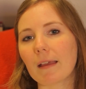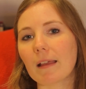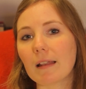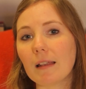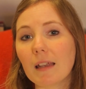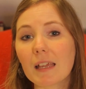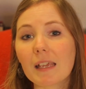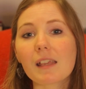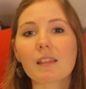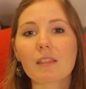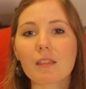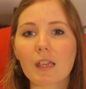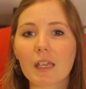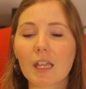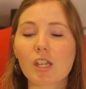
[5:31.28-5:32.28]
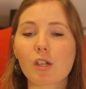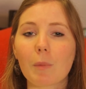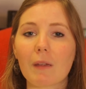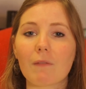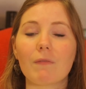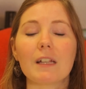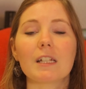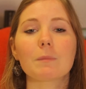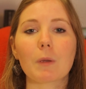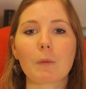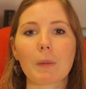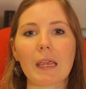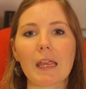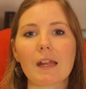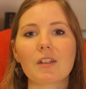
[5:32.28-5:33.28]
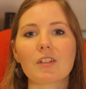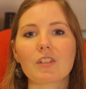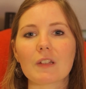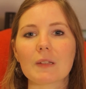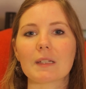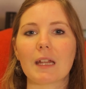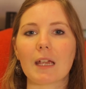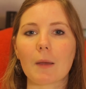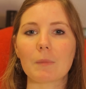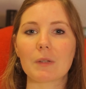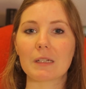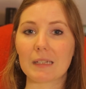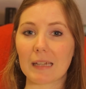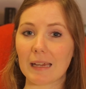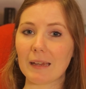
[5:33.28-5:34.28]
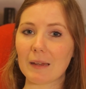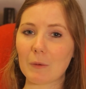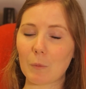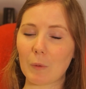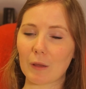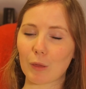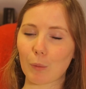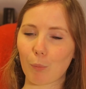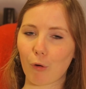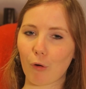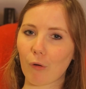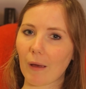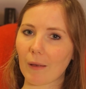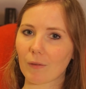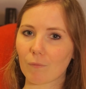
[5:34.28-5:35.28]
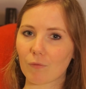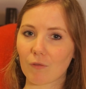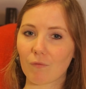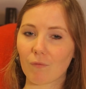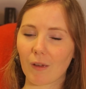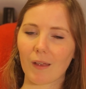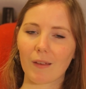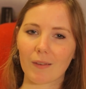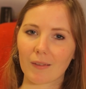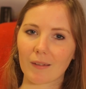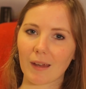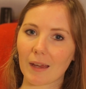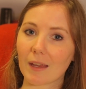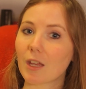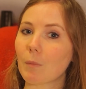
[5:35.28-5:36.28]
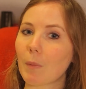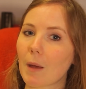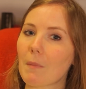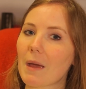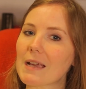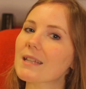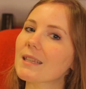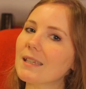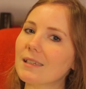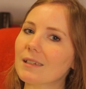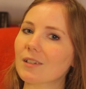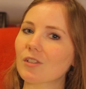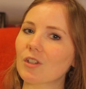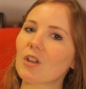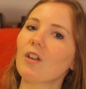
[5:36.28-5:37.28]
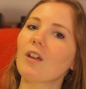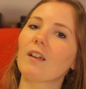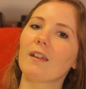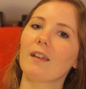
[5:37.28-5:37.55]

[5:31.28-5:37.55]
Like the Incubate Facebook page to stay up to date with the progress of the first Incubate magazine issue,